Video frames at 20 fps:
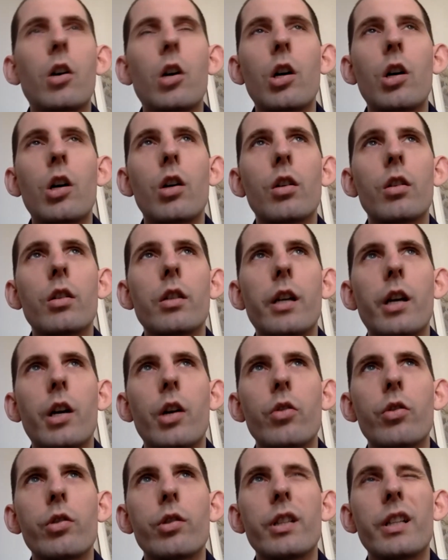are
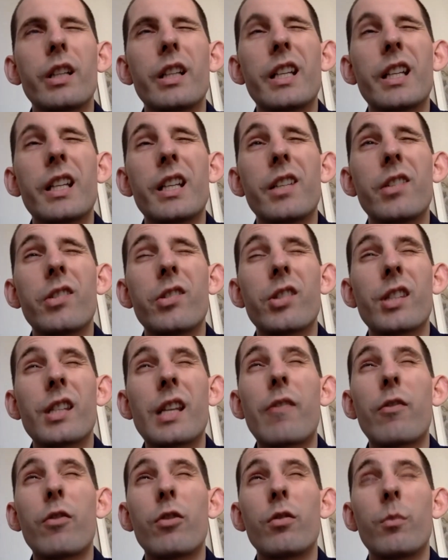currently
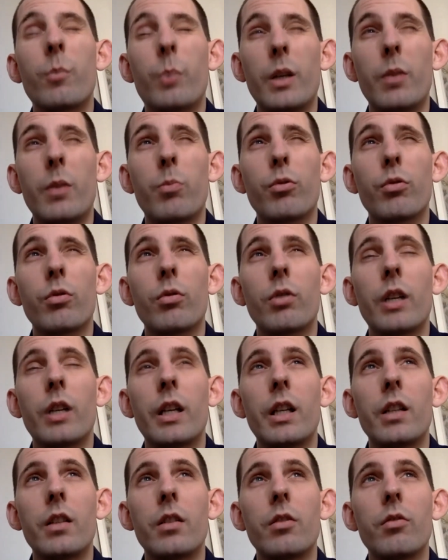7 people
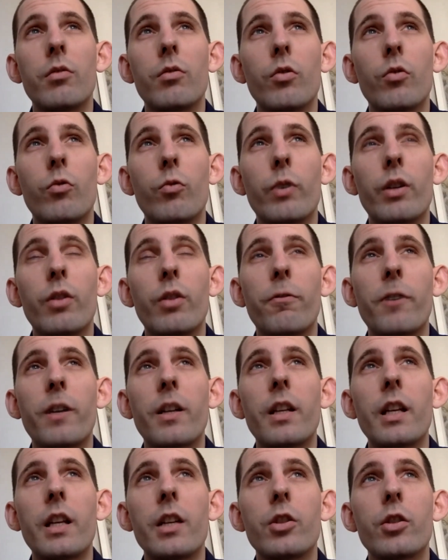in the Real
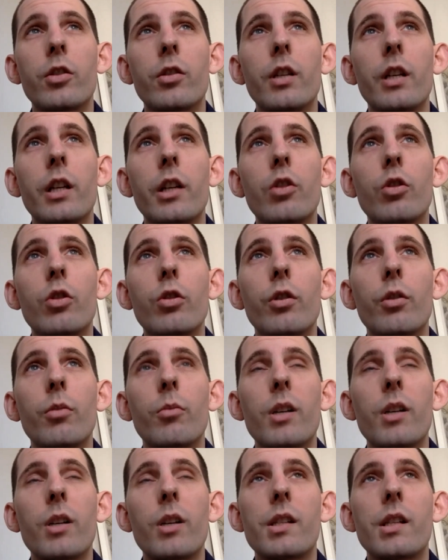Foundation, including
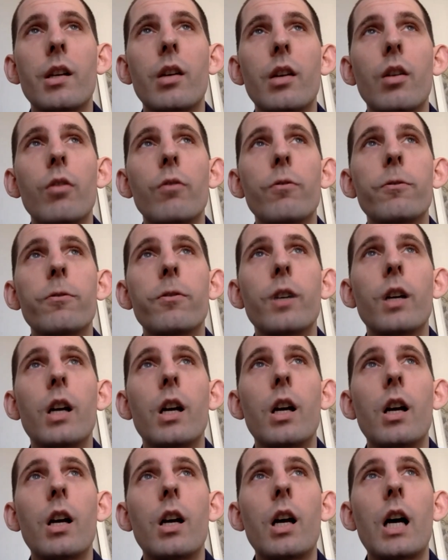myself.
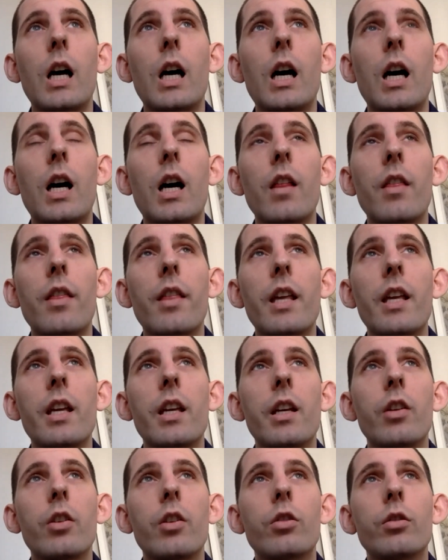They
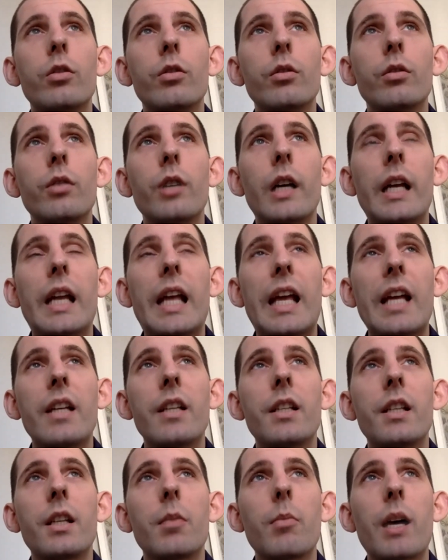include an
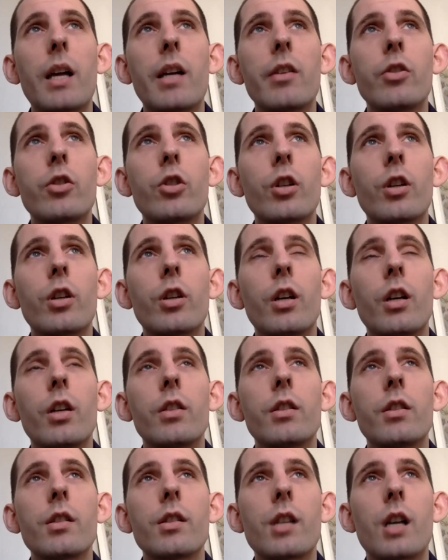editing manager, a
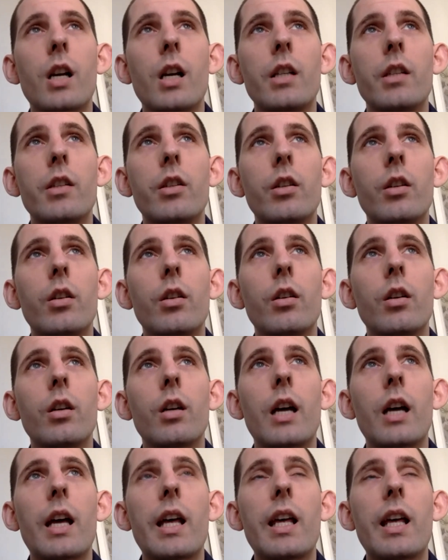designer,
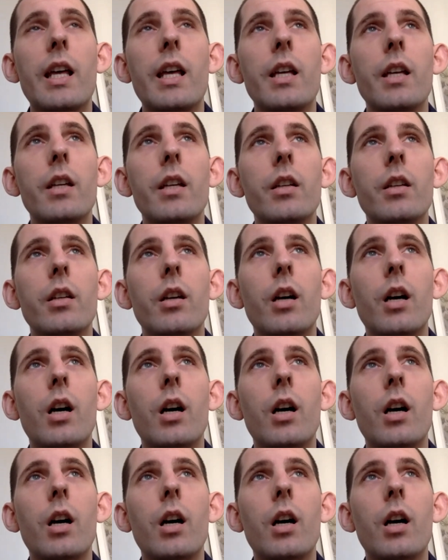a